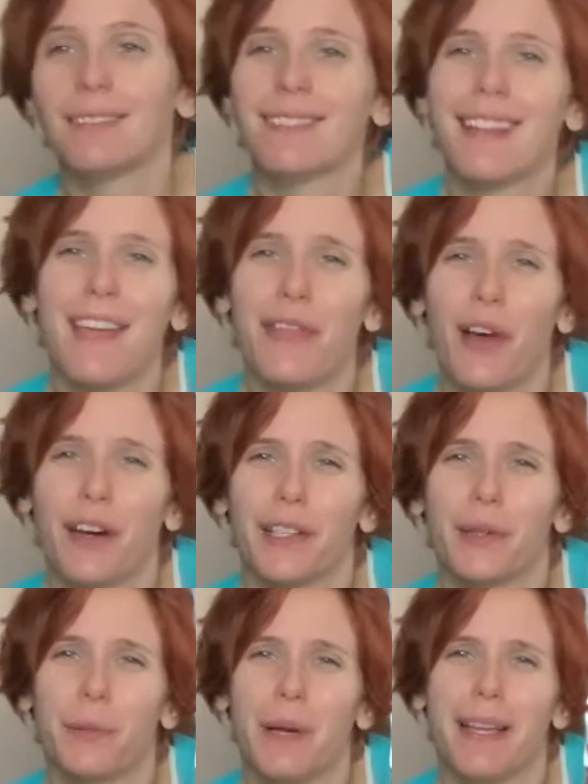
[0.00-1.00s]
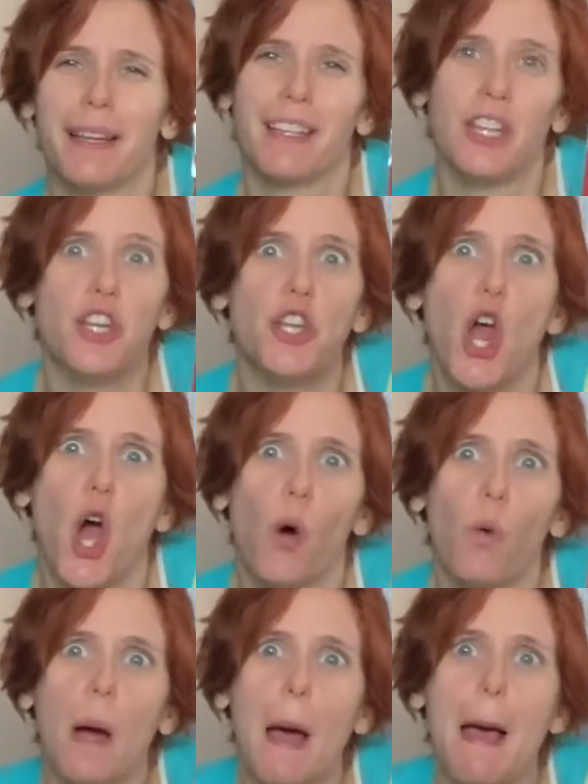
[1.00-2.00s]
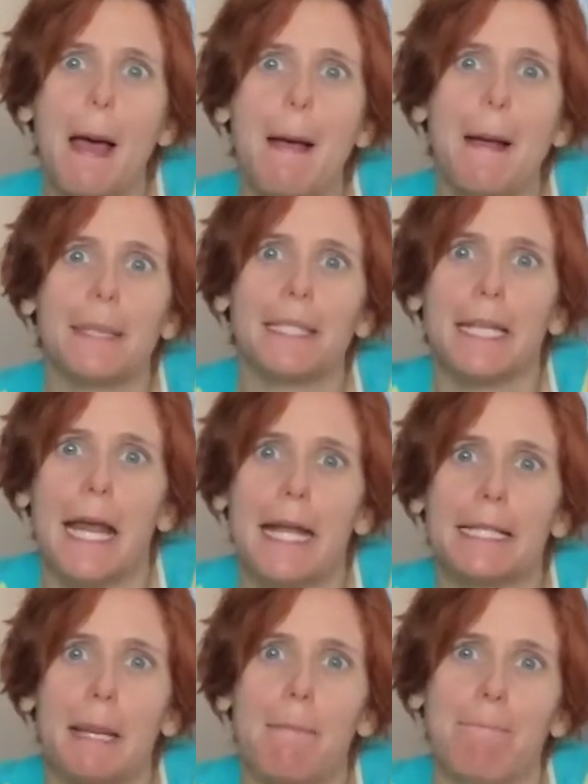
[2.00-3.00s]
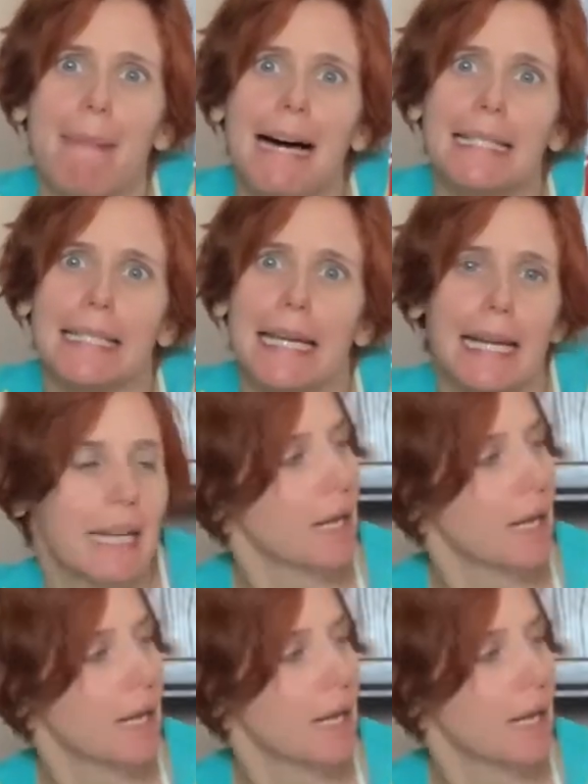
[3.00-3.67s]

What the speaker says: I thought I could win. No. Today's my day.